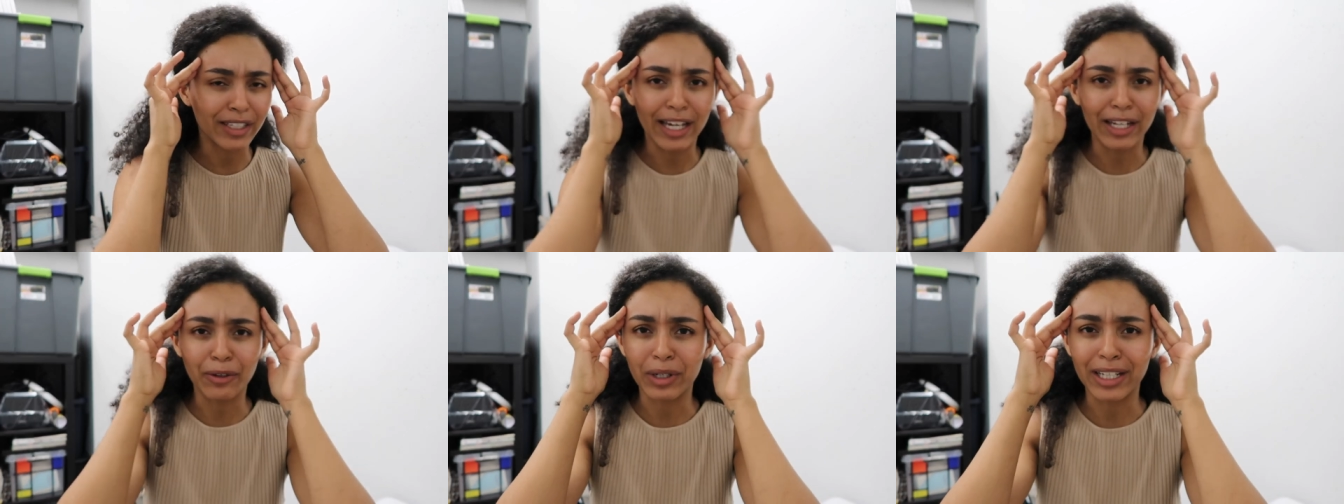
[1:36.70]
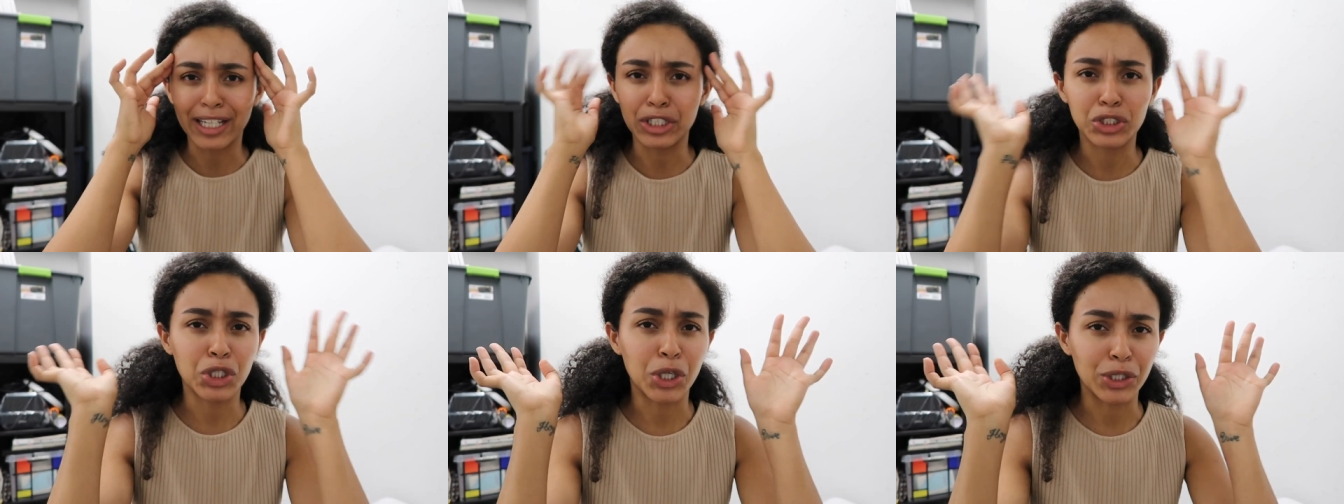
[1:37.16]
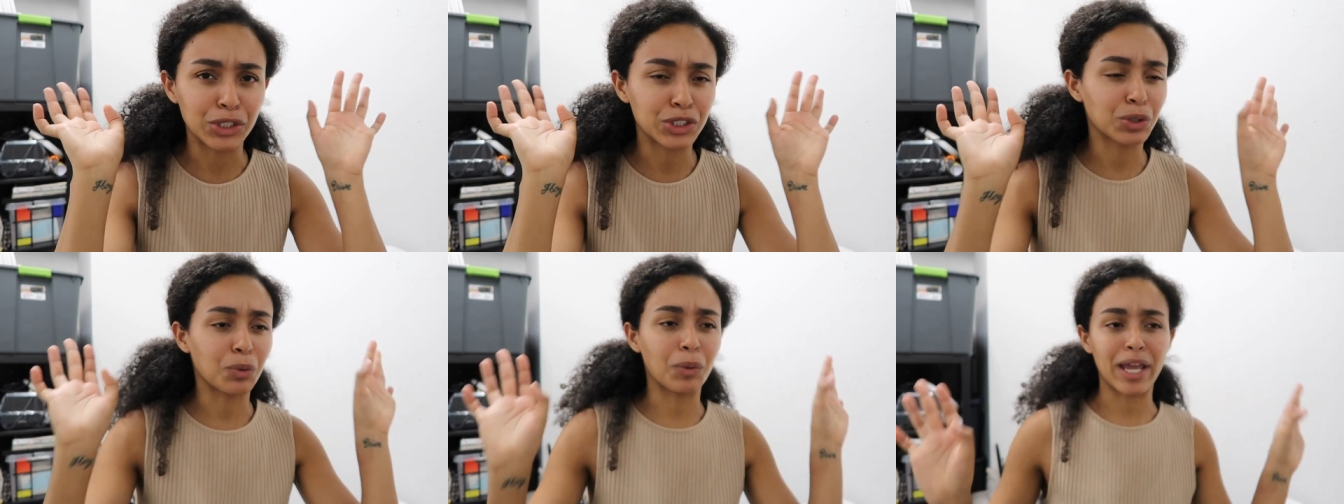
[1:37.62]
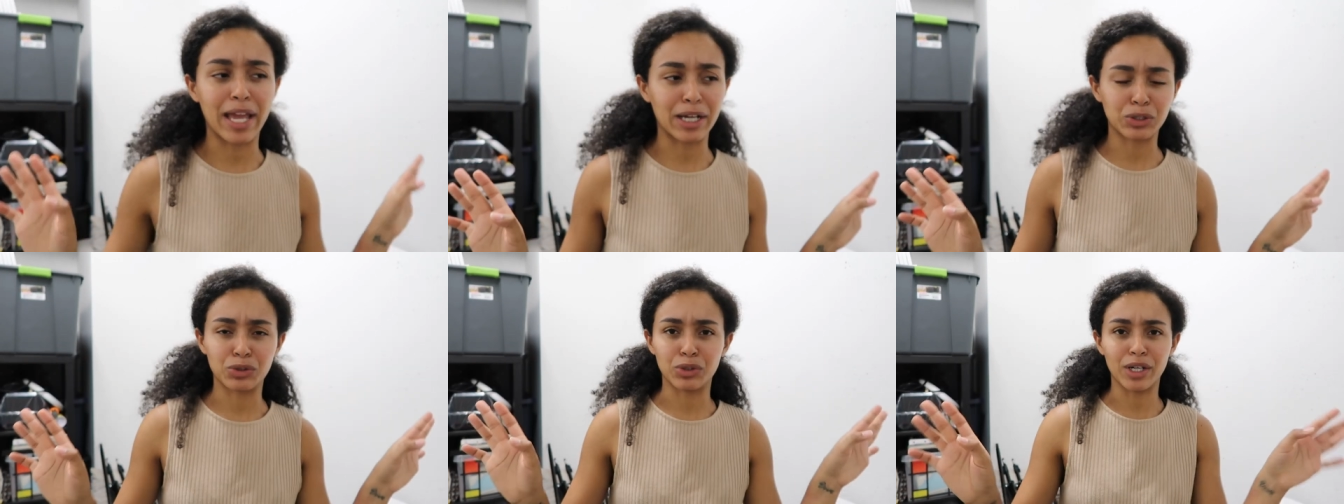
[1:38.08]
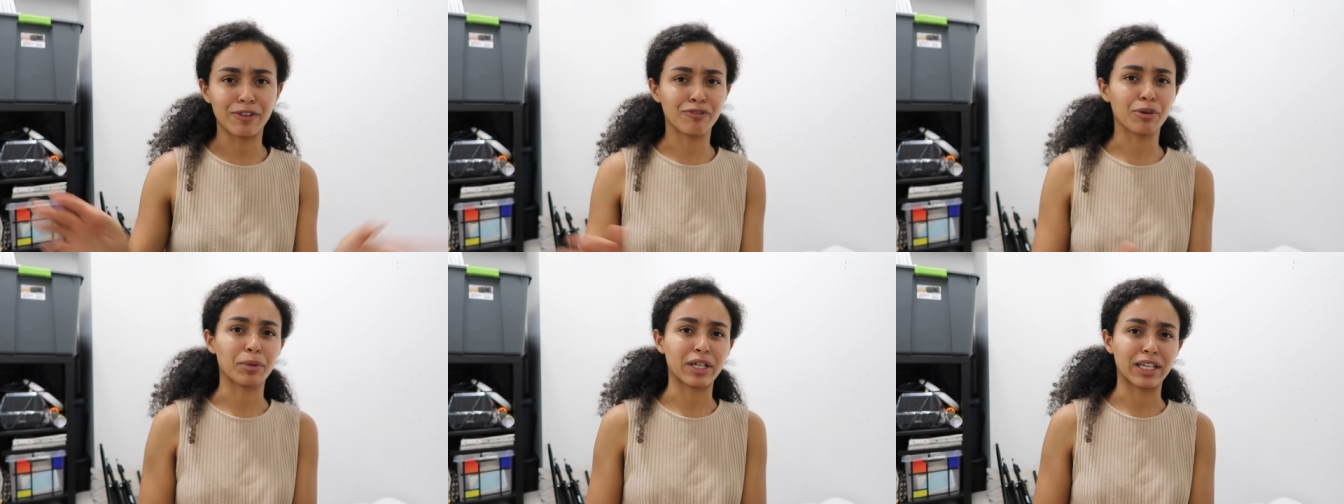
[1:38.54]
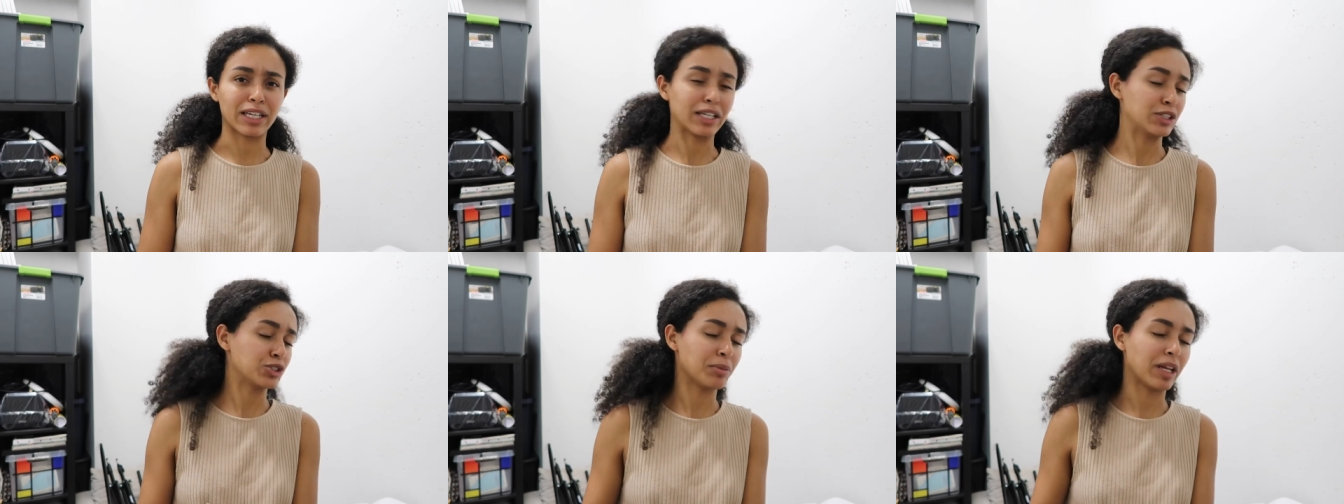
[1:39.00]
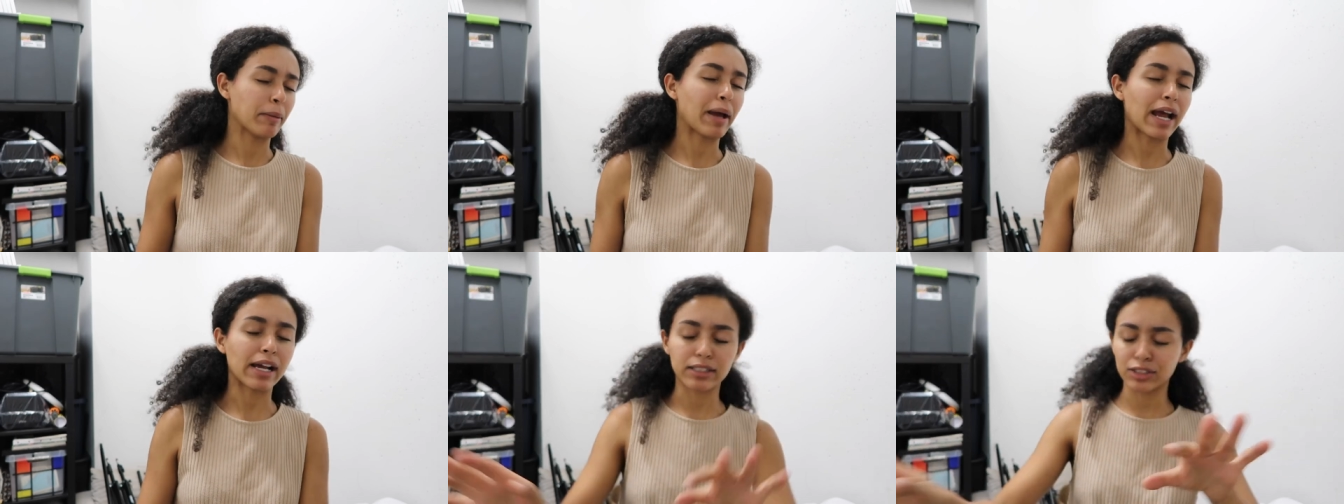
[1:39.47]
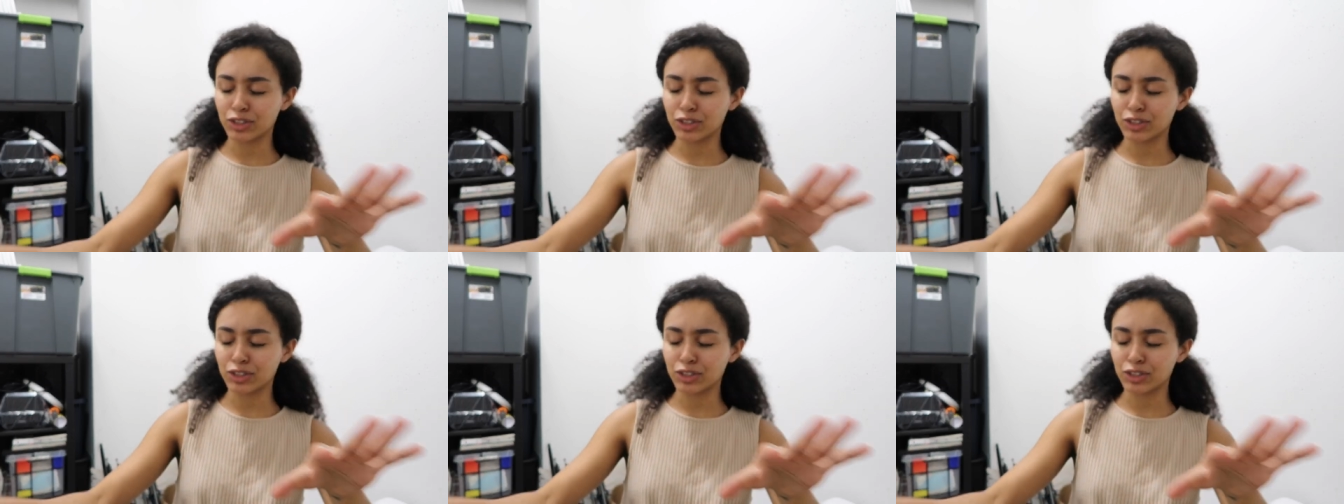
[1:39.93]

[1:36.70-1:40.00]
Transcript: I don't want to get charged way extra for bringing in too many bags.